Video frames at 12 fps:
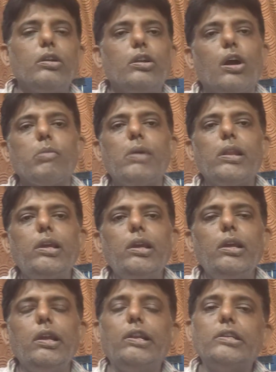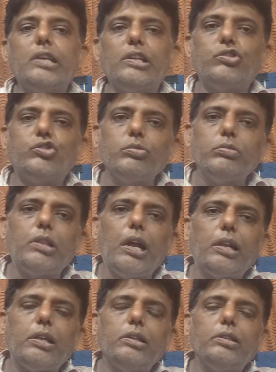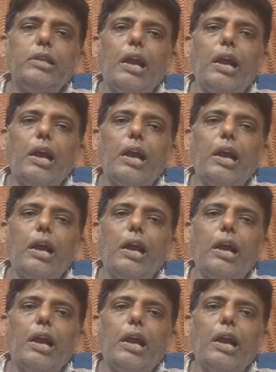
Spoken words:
Normally, it is assumed that